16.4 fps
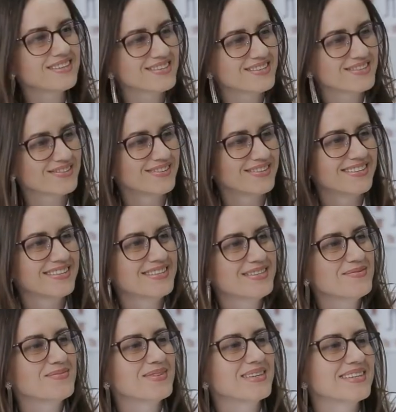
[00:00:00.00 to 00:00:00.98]
However, it's
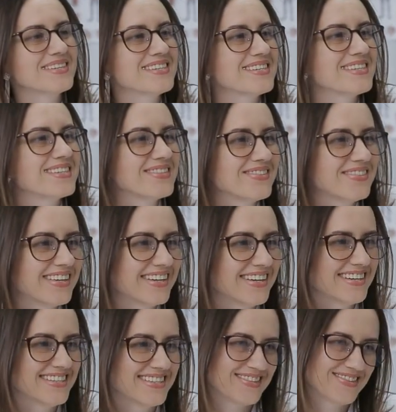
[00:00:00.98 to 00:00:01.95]
crucial to consult the
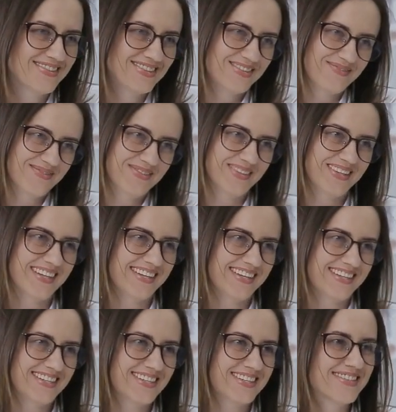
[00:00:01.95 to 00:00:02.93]
healthcare provider
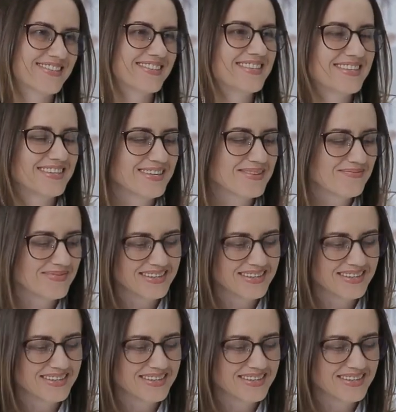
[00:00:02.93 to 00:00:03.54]
before using such